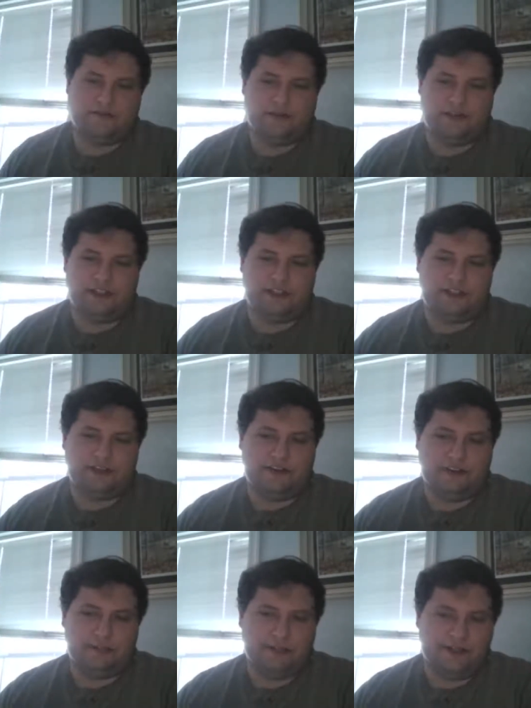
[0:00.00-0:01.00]
criteria
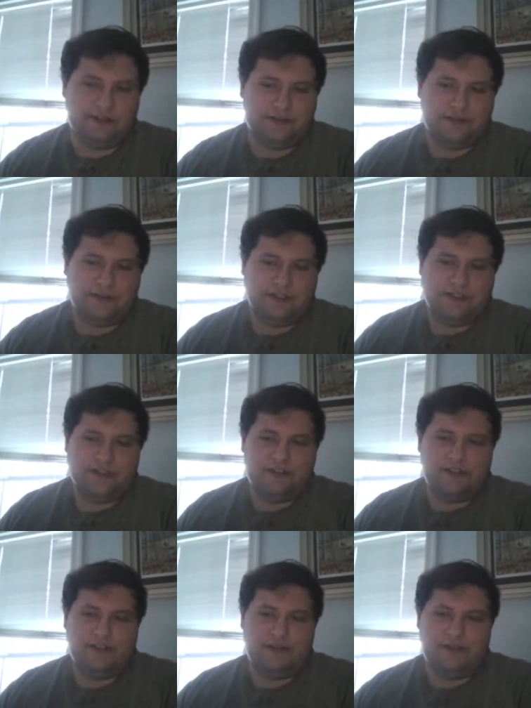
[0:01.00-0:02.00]
better,
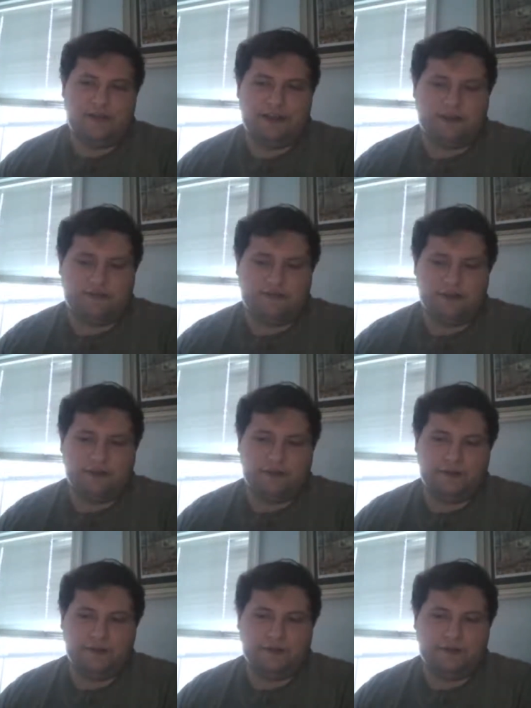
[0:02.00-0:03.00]
then they would have fewer
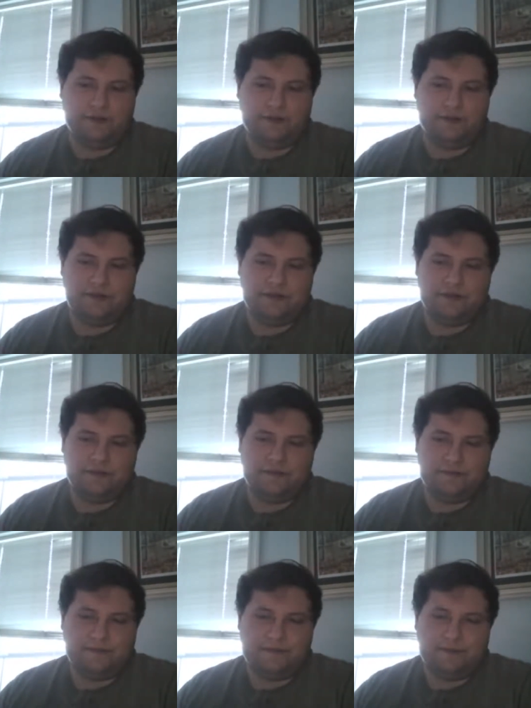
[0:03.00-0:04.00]
people.
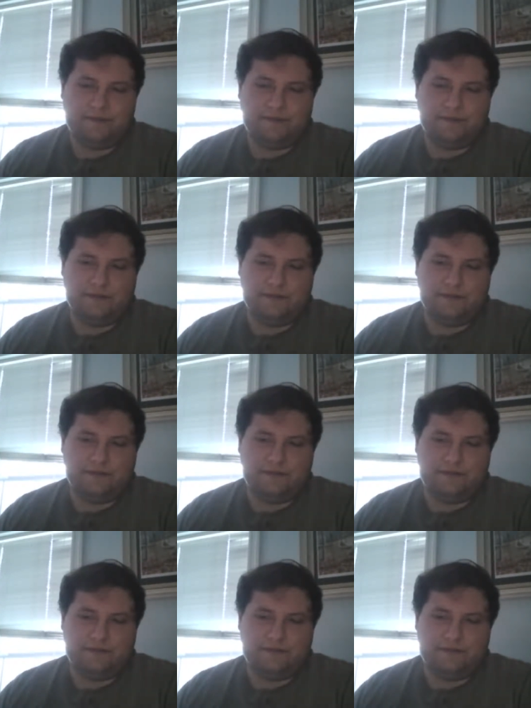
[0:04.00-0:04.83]
But